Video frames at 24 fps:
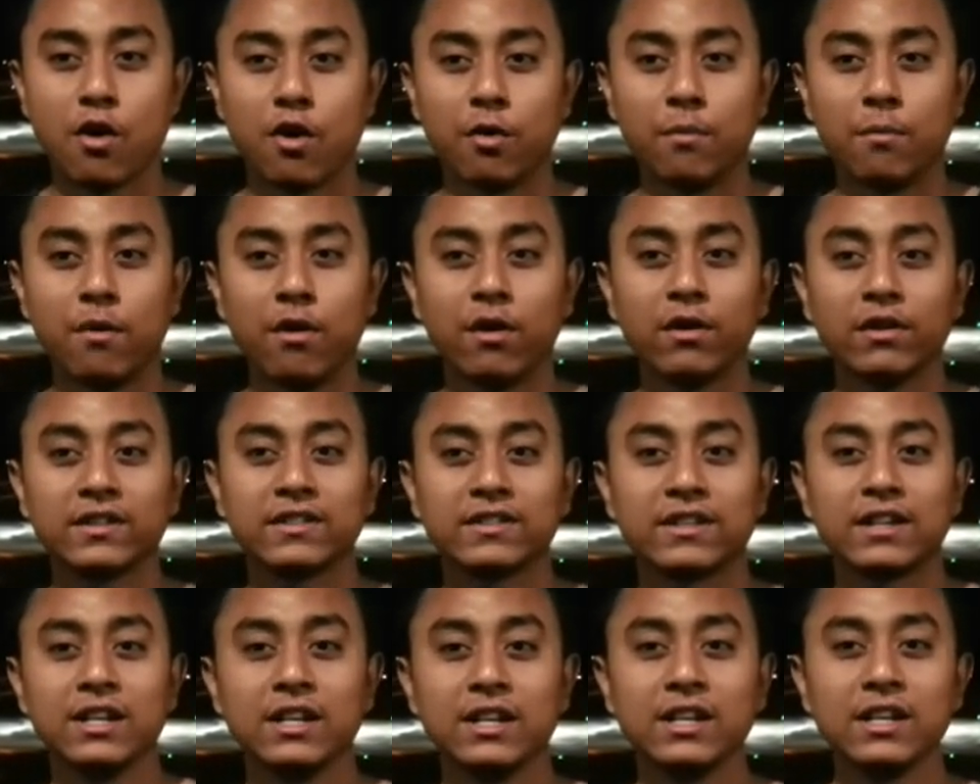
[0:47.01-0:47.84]
or more
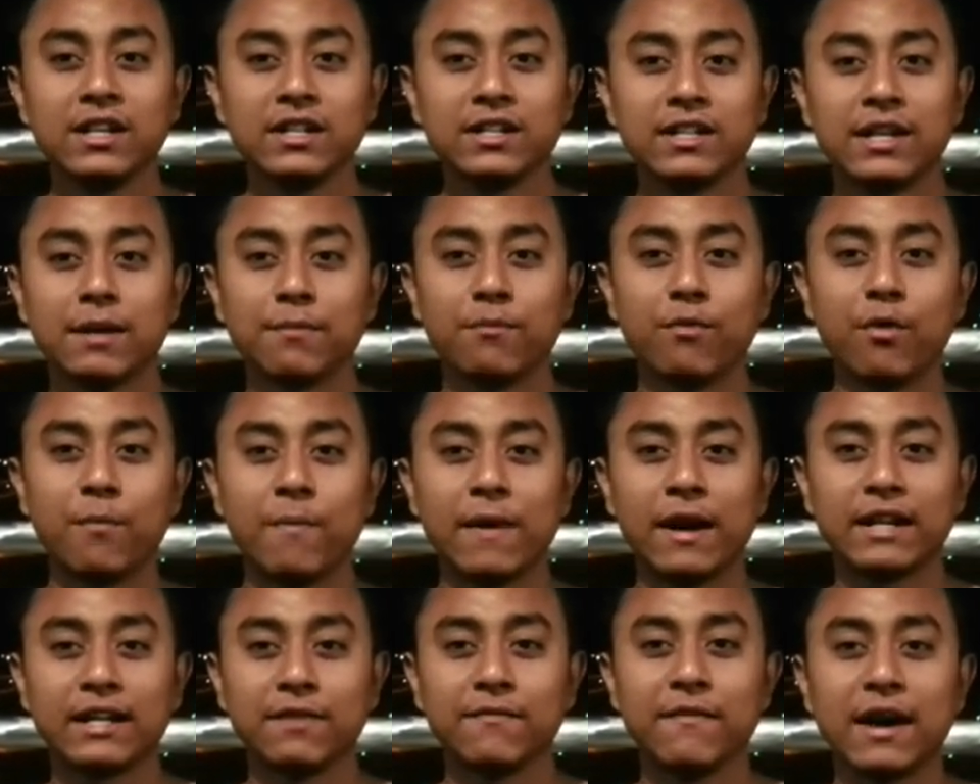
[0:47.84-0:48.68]
recently, their
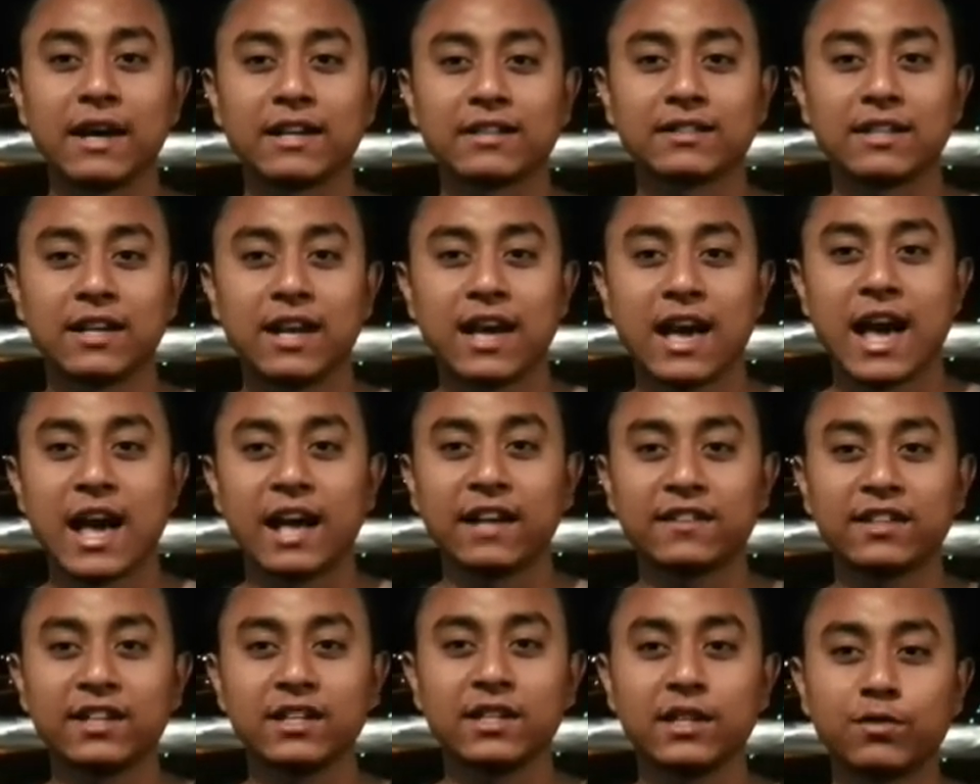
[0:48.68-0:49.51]
mobile device,
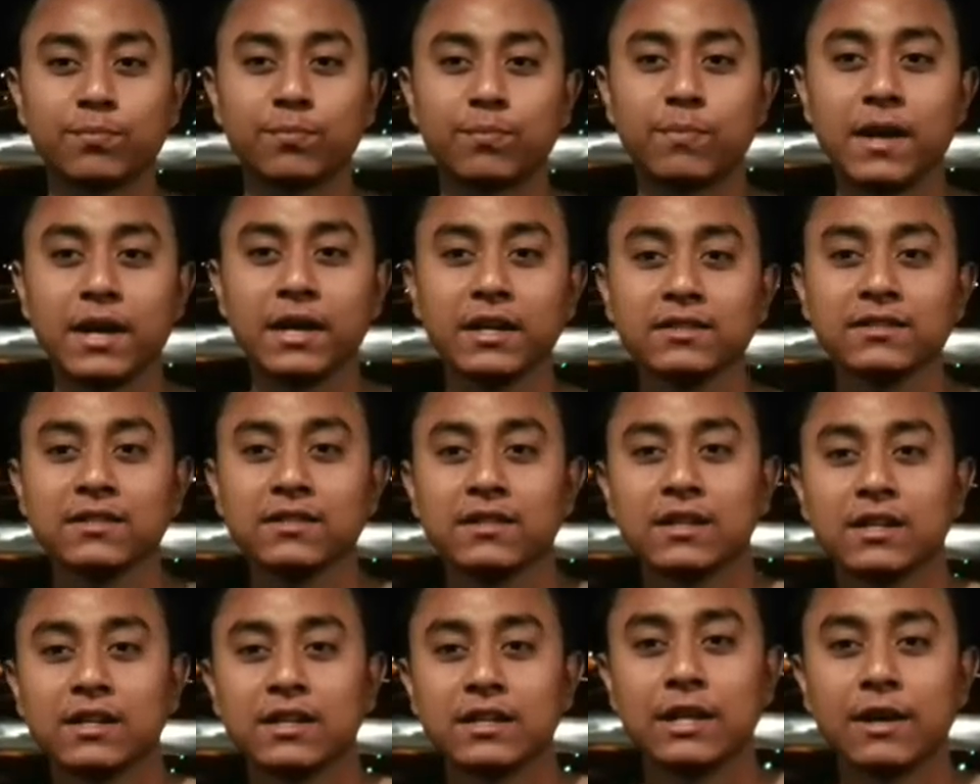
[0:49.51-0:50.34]
as it displays
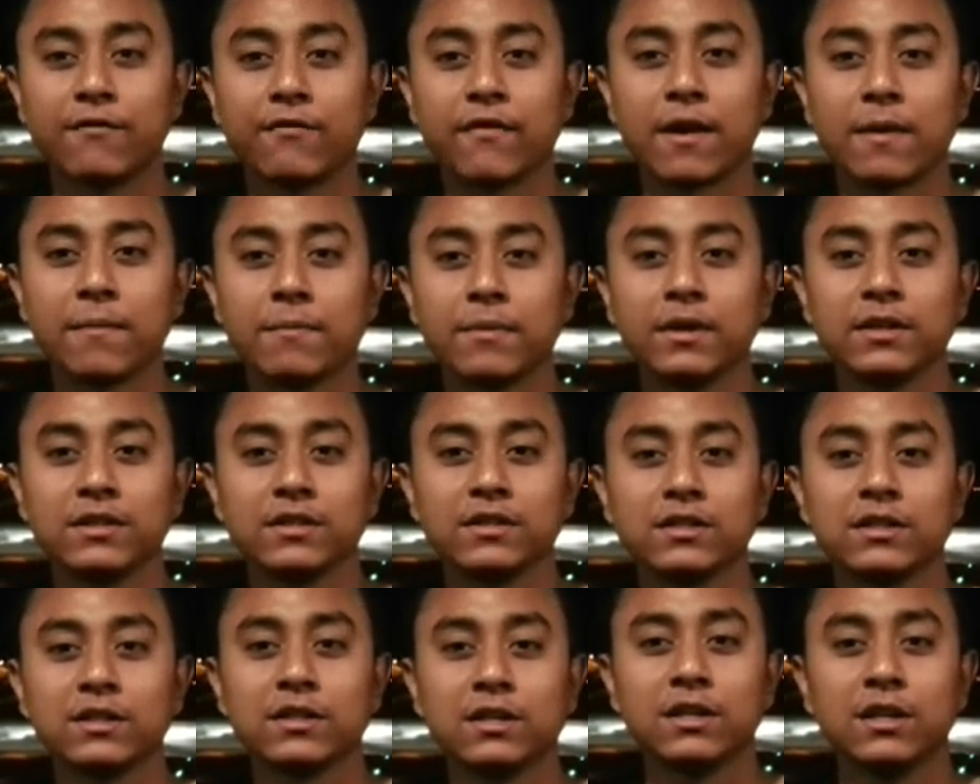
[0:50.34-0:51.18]
their
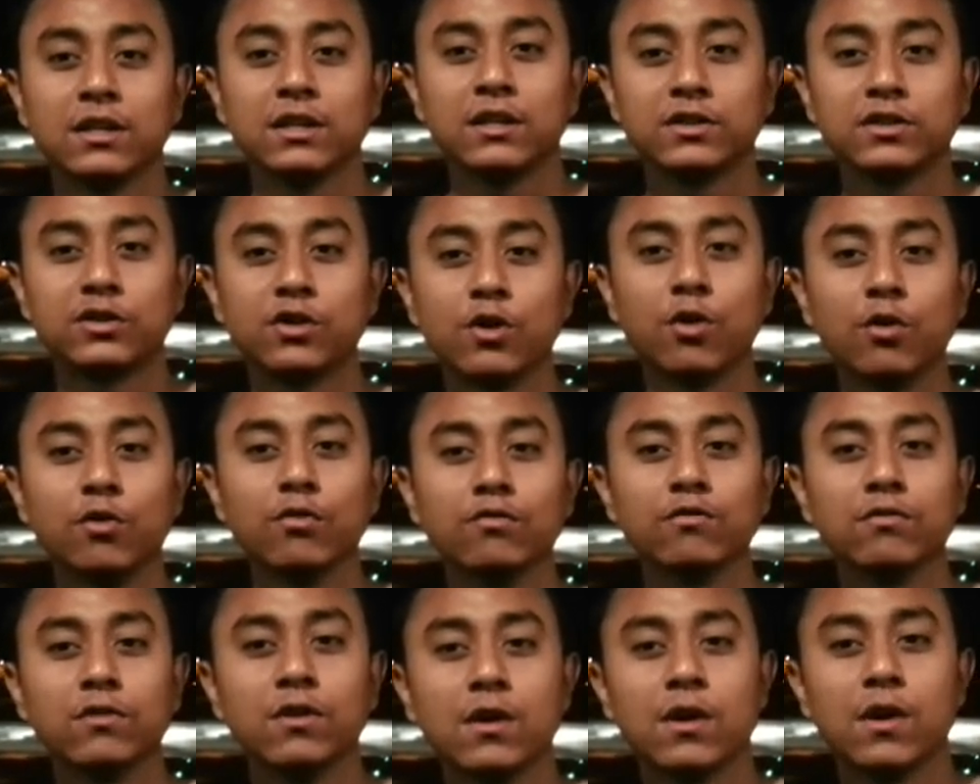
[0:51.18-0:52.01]
favorite
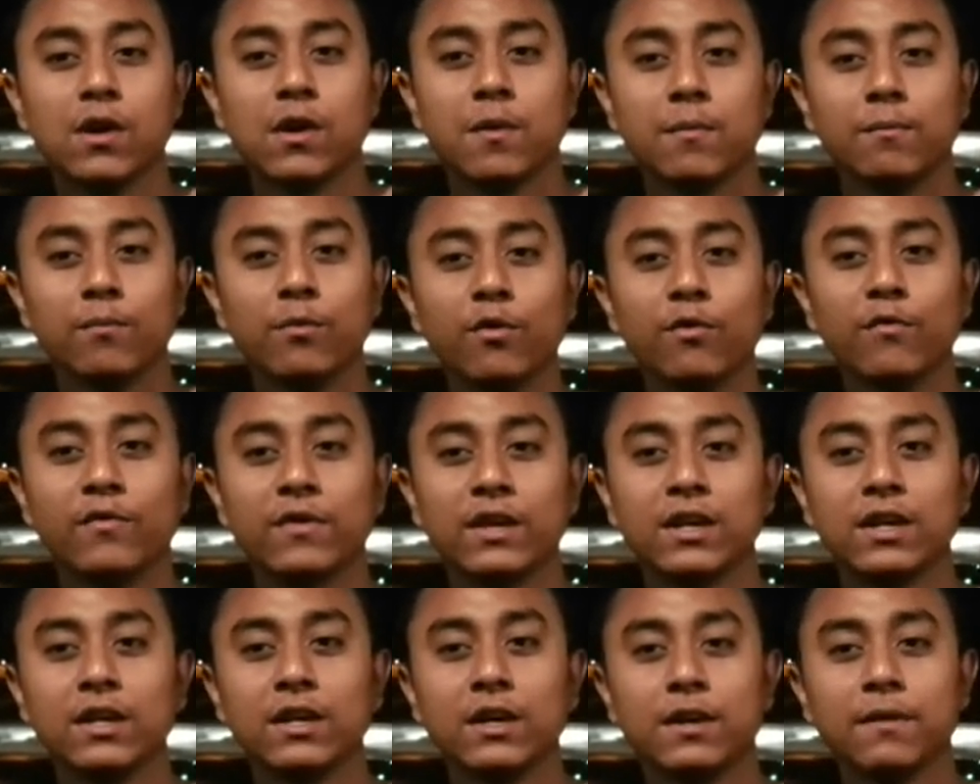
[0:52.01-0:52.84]
show,
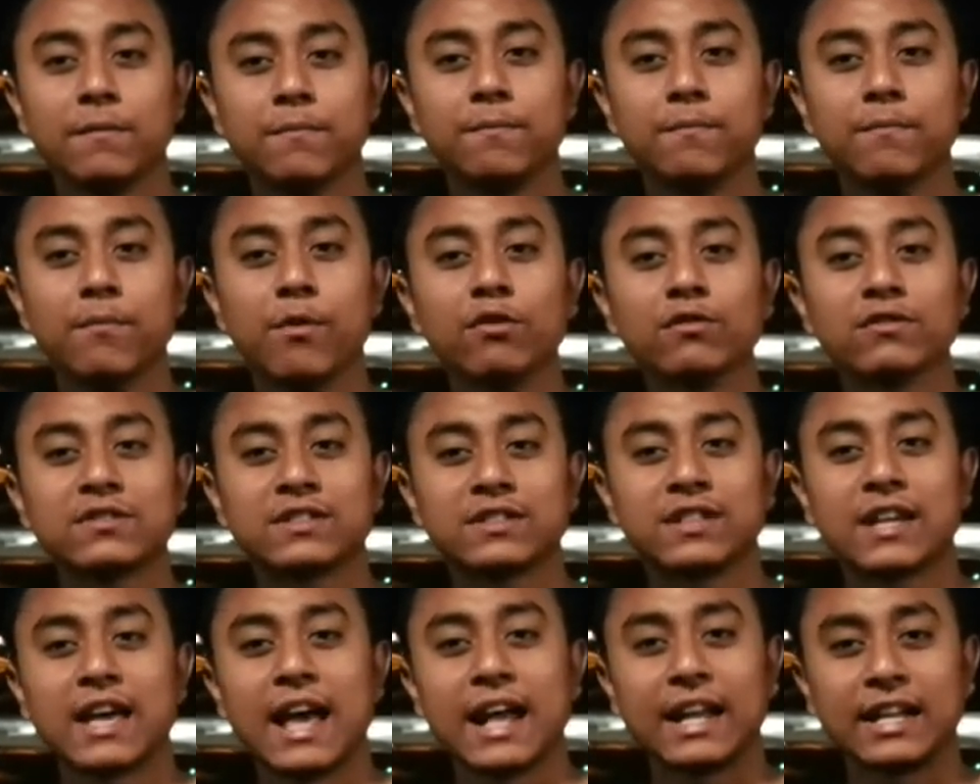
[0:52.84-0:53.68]
movie,
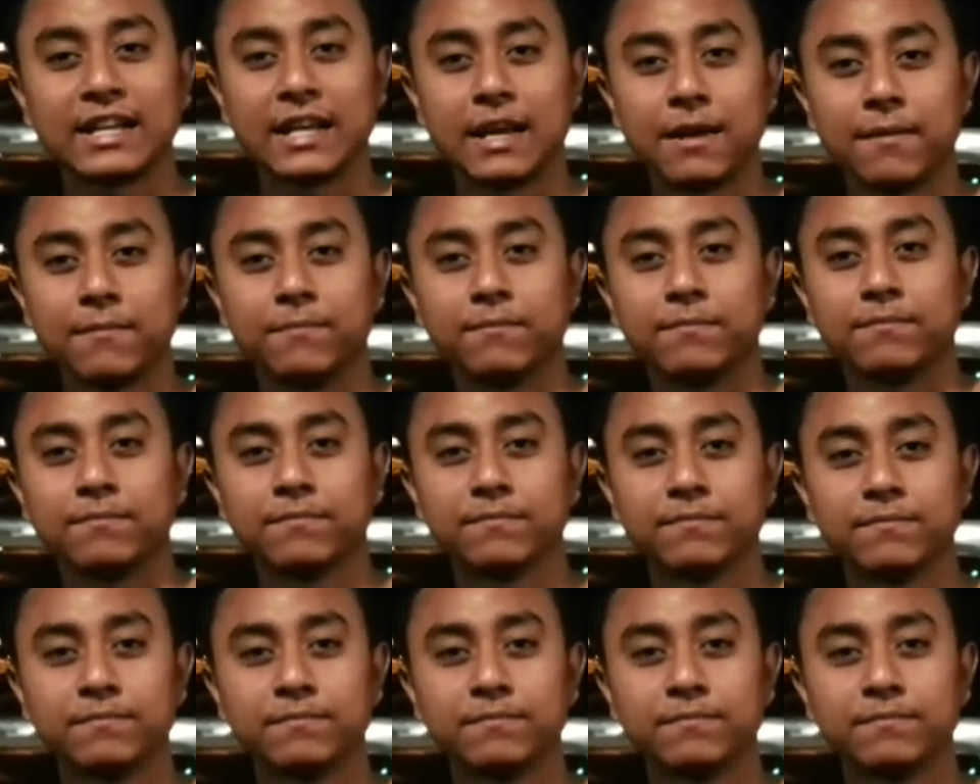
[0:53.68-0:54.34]
books, and games.